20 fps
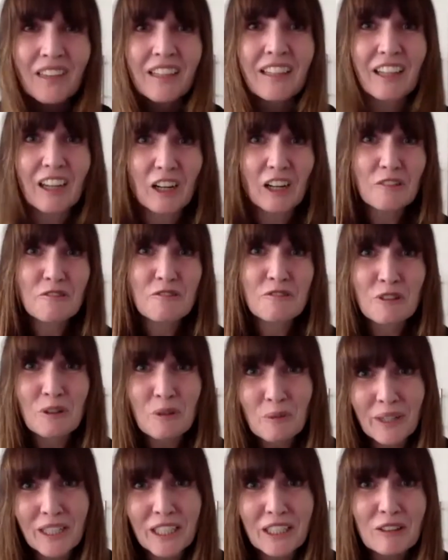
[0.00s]
after a
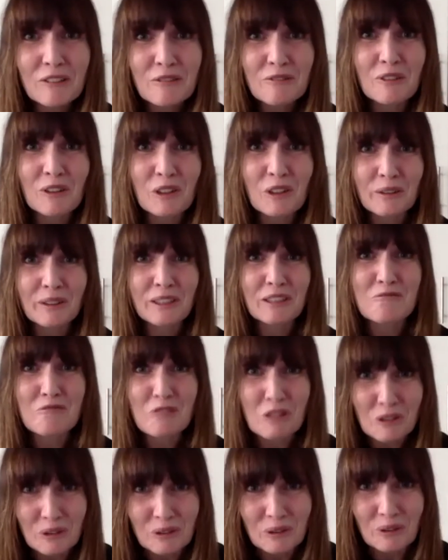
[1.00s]
week of following
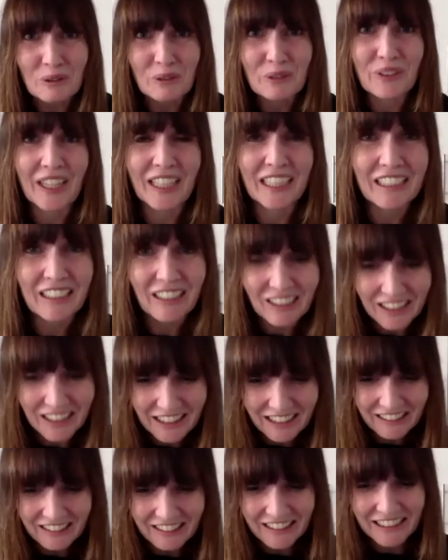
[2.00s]
rules and
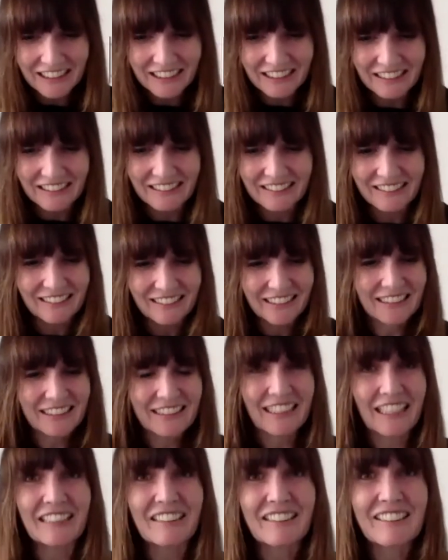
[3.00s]
guidelines
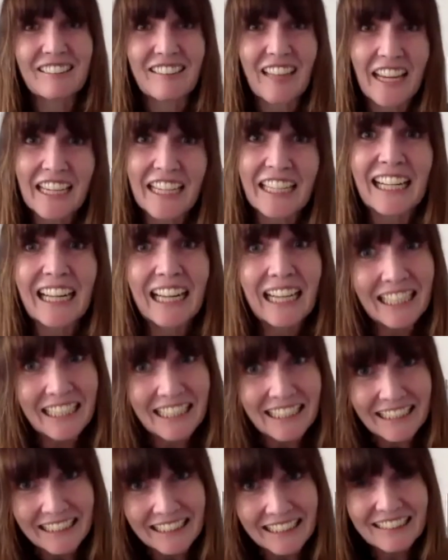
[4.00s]
and staying
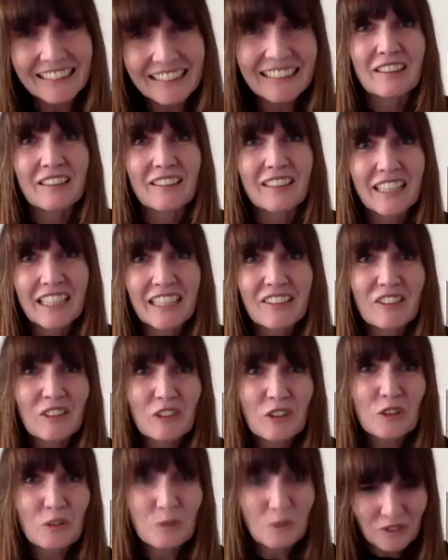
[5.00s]
clean, the kids
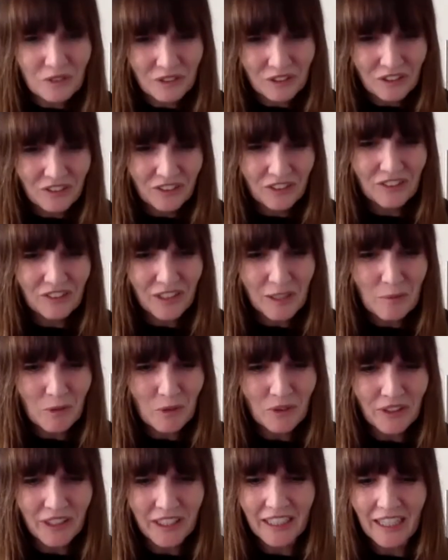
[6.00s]
got to us on a Sunday
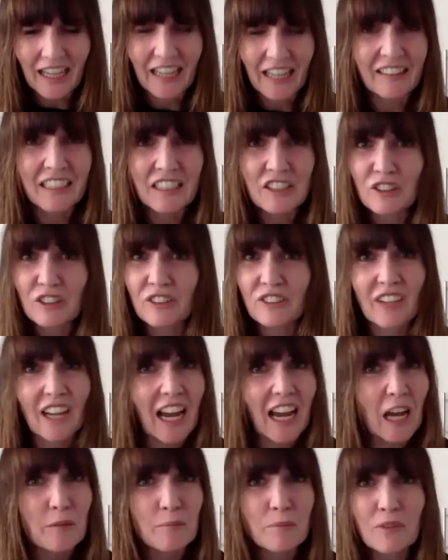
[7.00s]
morning and they just
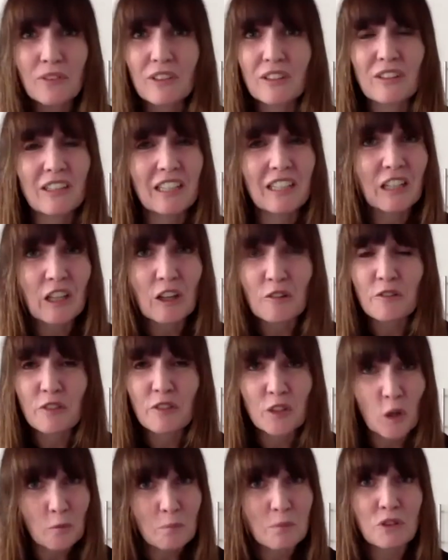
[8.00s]
absolutely loved
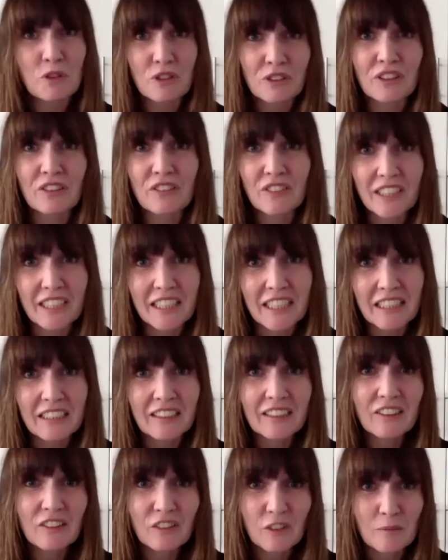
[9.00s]
the opportunity
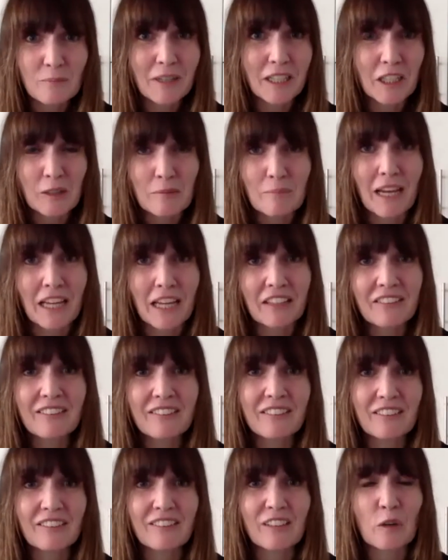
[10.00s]
to make a
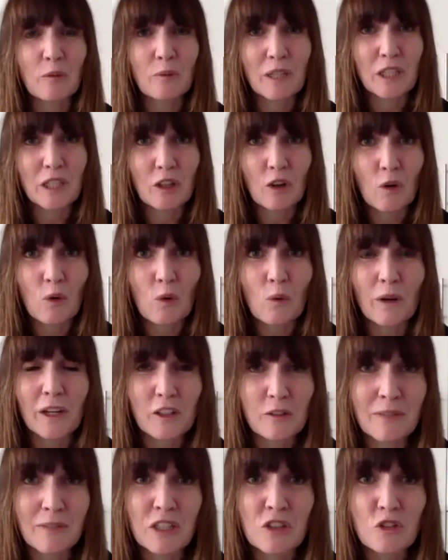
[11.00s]
mess. So we
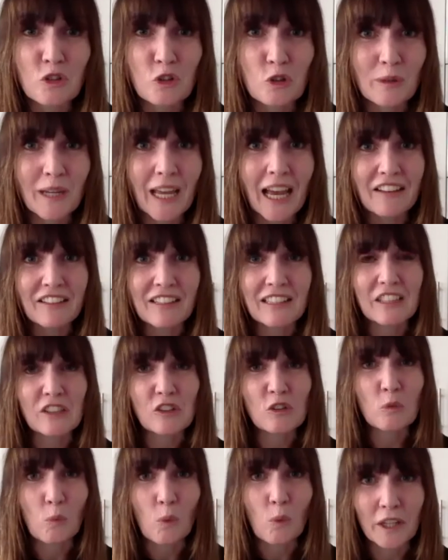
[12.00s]
always made sure we had at
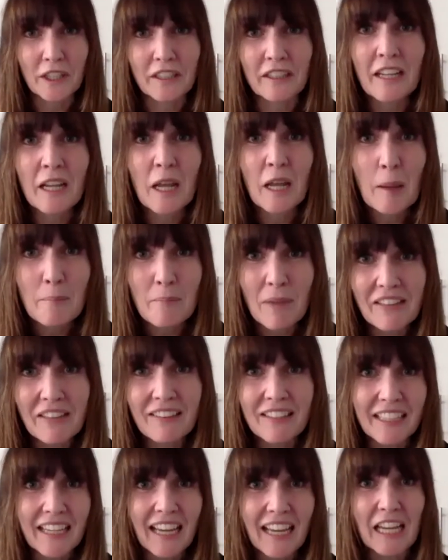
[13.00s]
least one
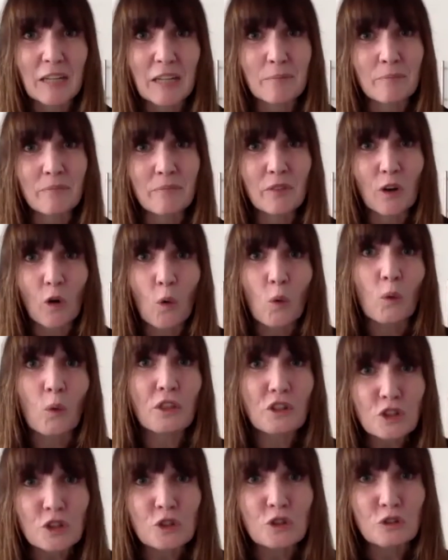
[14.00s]
messy game that all the
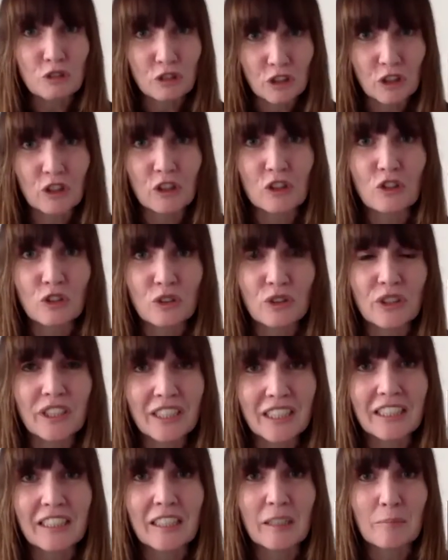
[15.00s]
children could join
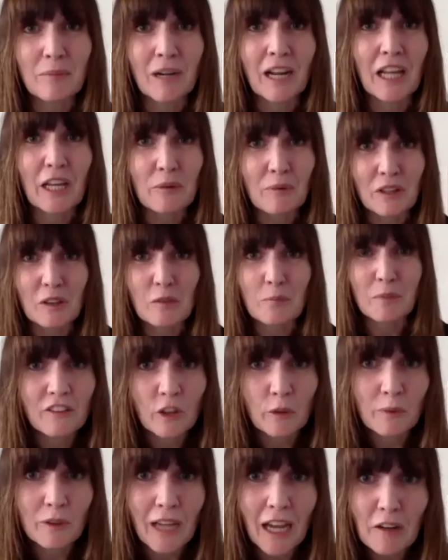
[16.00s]
in and play with. So
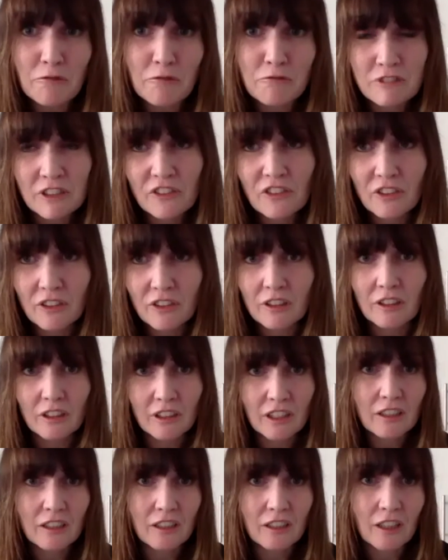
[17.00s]
we have written a
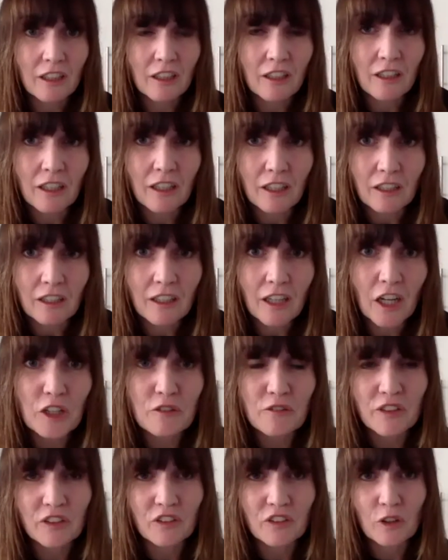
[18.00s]

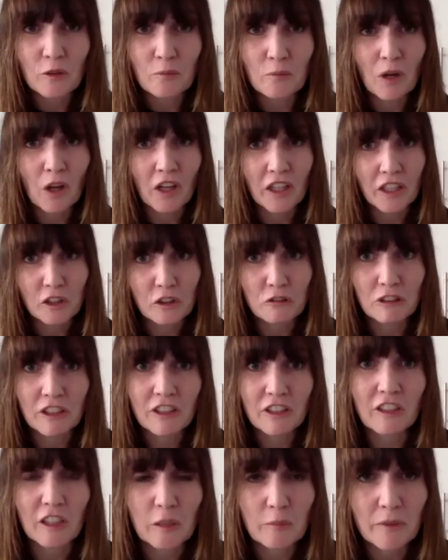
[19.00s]
COVID compliant
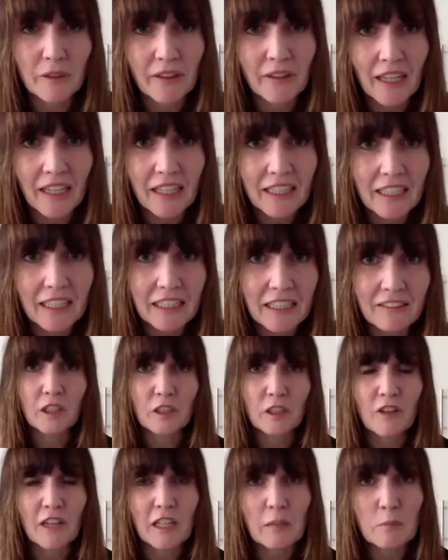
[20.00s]
curriculum, and that is
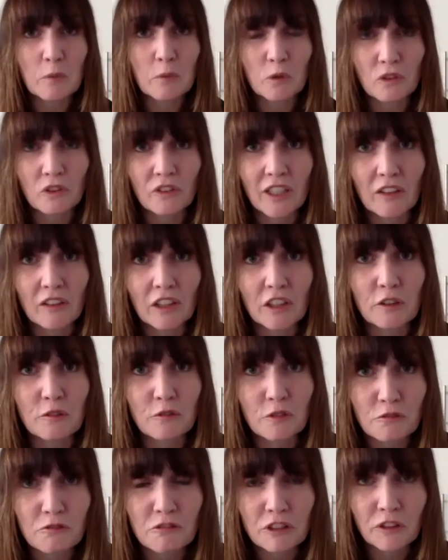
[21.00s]
available to download
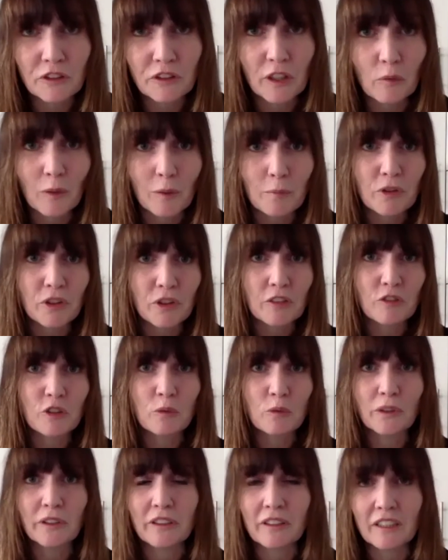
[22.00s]
for free on our website if you
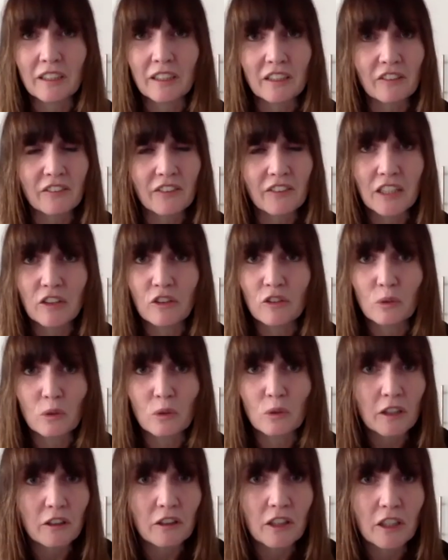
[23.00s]
want, and it contains all
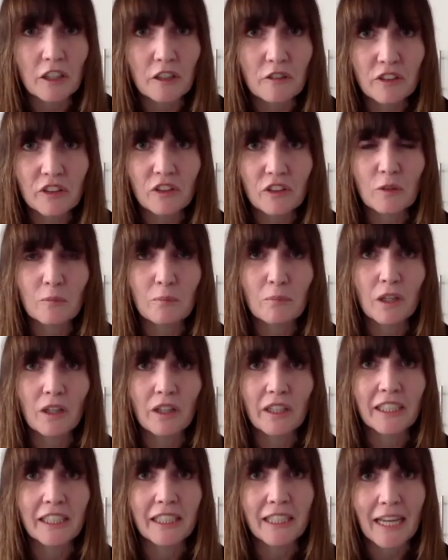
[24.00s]
our COVID
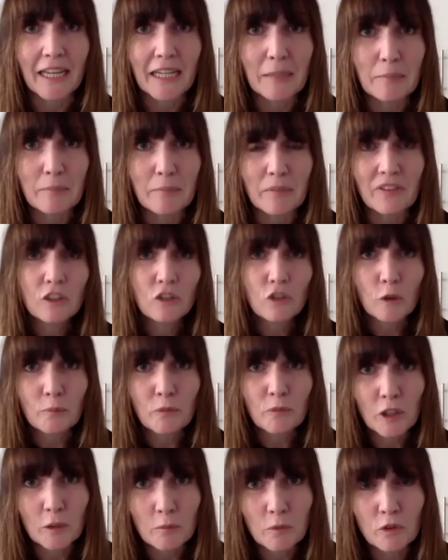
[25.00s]
compliant games, top
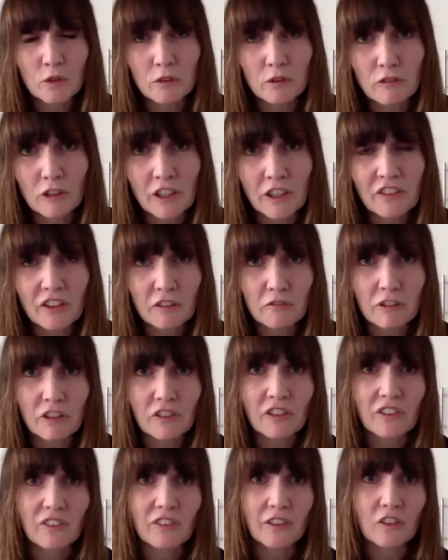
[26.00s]
tips on writing
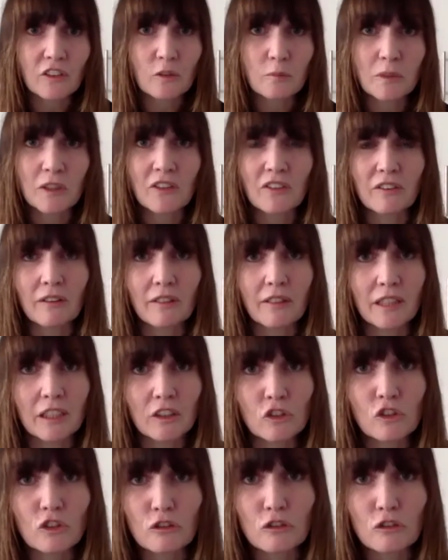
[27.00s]
risk assessments and things to